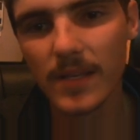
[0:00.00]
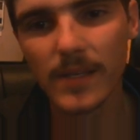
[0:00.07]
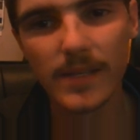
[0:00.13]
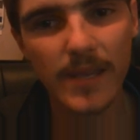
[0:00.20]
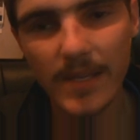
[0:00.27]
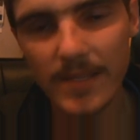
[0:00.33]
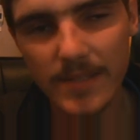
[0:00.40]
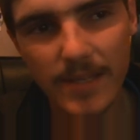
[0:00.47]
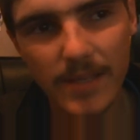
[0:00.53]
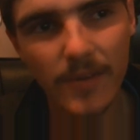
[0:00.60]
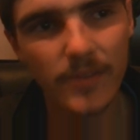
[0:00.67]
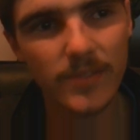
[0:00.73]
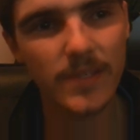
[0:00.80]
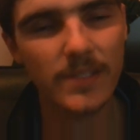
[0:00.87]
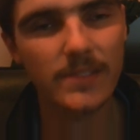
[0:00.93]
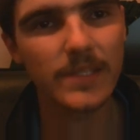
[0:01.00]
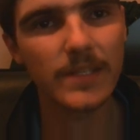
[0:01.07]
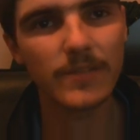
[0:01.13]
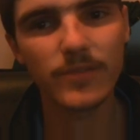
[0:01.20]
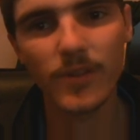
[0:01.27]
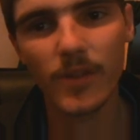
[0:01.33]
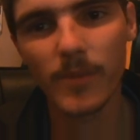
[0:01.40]
Yes, they're not
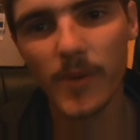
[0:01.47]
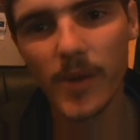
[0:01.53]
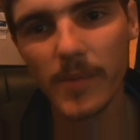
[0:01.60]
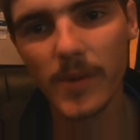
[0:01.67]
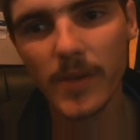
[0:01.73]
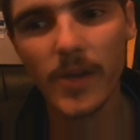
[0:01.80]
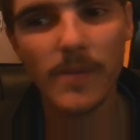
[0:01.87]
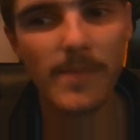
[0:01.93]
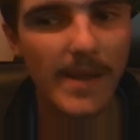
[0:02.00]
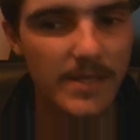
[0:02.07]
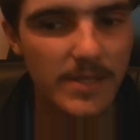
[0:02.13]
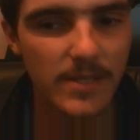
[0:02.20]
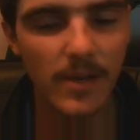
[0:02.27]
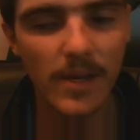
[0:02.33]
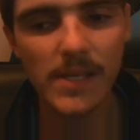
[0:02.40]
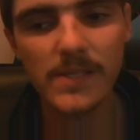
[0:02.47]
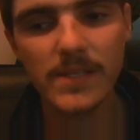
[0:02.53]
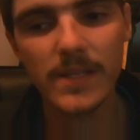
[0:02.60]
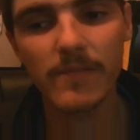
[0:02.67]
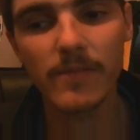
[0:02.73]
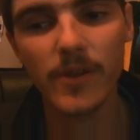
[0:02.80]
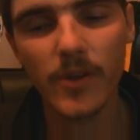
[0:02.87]
successful at the moment. Go back to
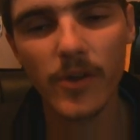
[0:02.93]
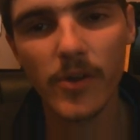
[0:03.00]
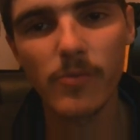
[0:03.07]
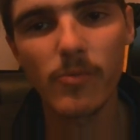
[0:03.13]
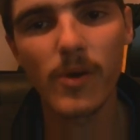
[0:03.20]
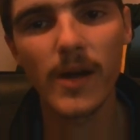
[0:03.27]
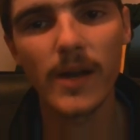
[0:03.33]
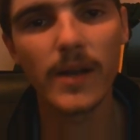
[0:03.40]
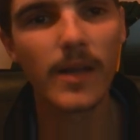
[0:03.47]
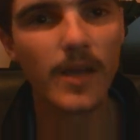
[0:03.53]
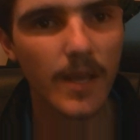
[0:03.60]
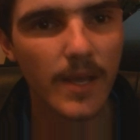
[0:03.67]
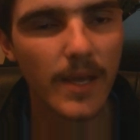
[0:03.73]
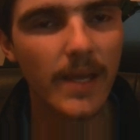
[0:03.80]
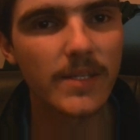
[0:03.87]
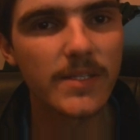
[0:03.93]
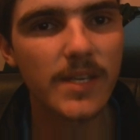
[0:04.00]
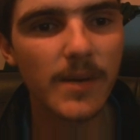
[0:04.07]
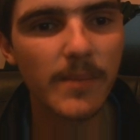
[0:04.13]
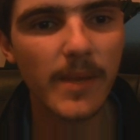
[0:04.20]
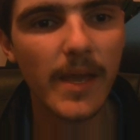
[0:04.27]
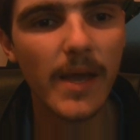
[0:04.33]
97 and 01 and tell
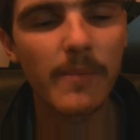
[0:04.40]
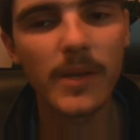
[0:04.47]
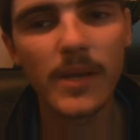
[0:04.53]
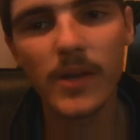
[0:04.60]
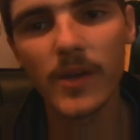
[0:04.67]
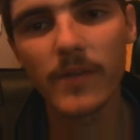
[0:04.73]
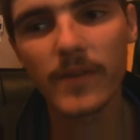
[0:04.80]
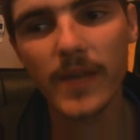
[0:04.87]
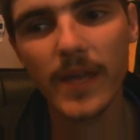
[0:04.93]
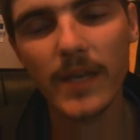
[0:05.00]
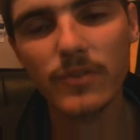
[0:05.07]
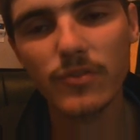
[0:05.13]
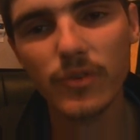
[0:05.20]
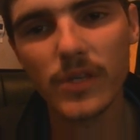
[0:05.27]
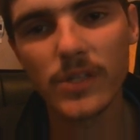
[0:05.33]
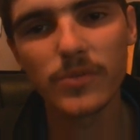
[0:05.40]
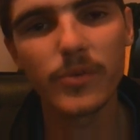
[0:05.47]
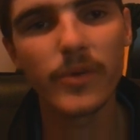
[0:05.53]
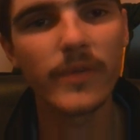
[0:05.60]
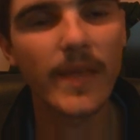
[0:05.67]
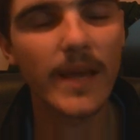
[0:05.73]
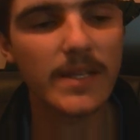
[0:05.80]
me how many Novocastrians were
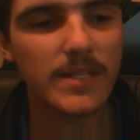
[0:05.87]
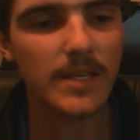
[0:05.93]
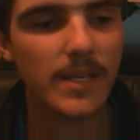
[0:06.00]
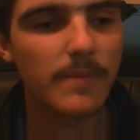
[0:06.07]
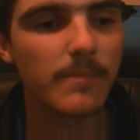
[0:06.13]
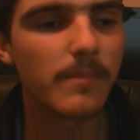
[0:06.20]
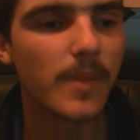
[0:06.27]
in that team.